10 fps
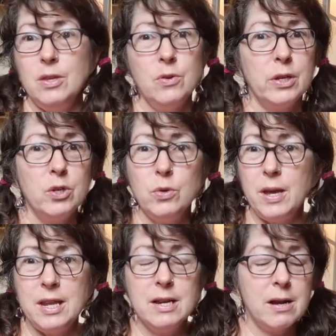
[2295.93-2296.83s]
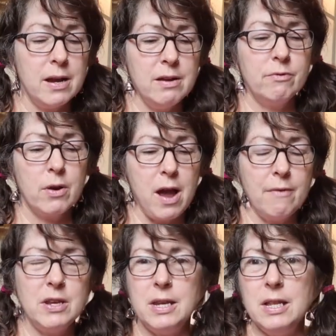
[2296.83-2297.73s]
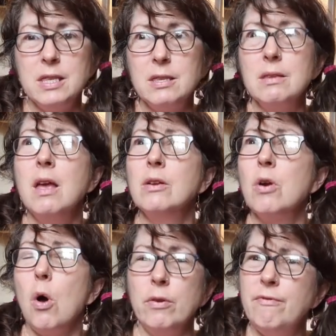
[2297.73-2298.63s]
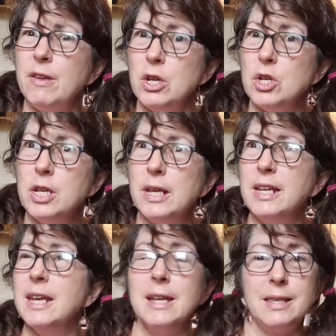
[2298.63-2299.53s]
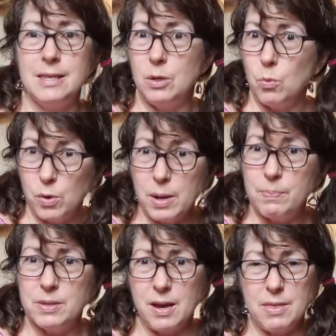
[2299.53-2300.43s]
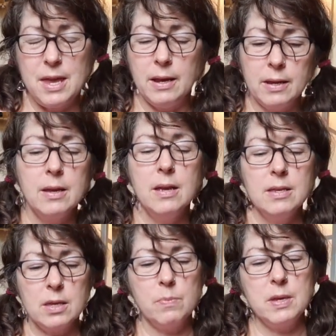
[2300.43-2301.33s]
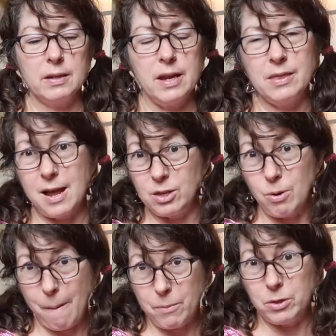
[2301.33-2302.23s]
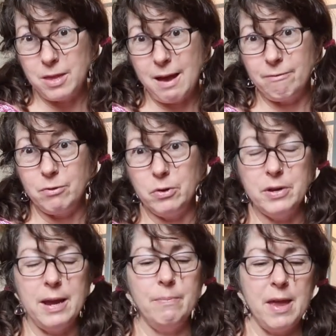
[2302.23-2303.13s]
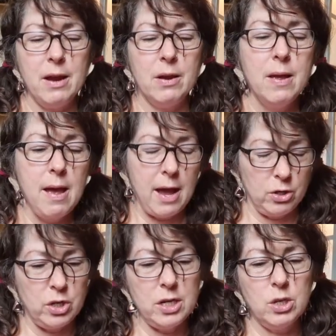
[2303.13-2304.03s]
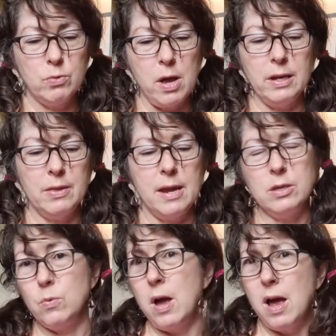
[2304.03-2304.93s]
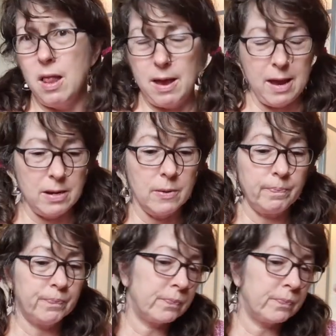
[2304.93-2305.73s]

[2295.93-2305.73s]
you can do any kind of craft, and it's called Finishing Kits and Whips, I think, something like that. So I'll put that full name there. And she's running that as well. And